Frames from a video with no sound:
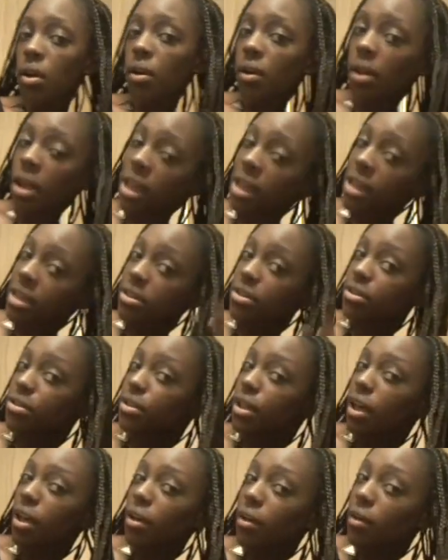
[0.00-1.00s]
Okay,
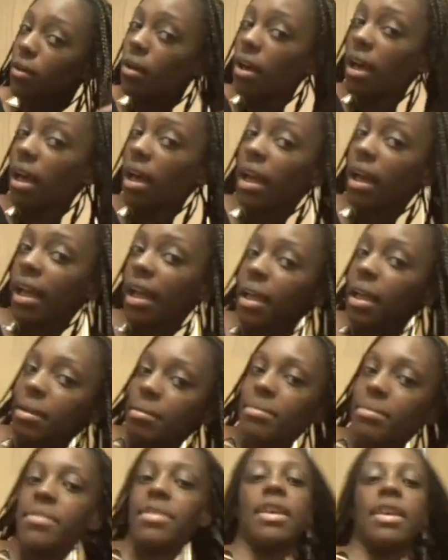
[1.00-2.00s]
so I
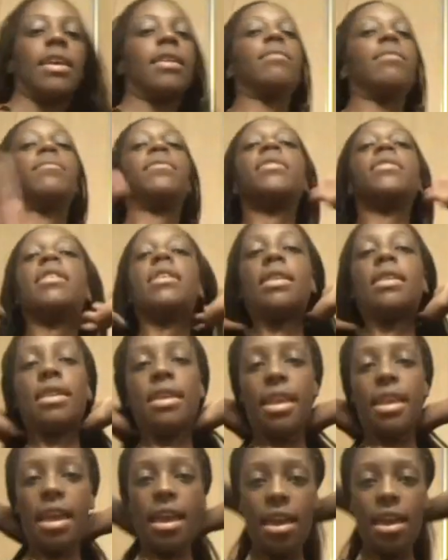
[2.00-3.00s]
am done with it
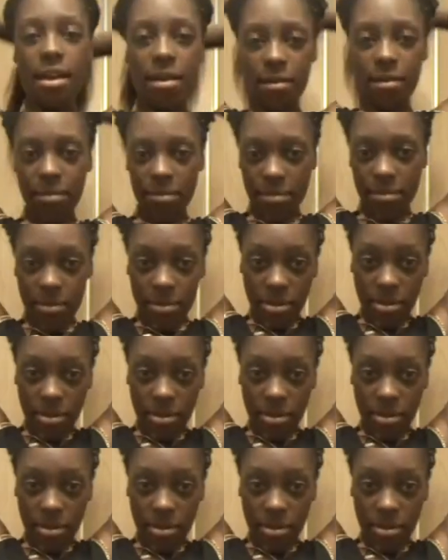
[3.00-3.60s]
now.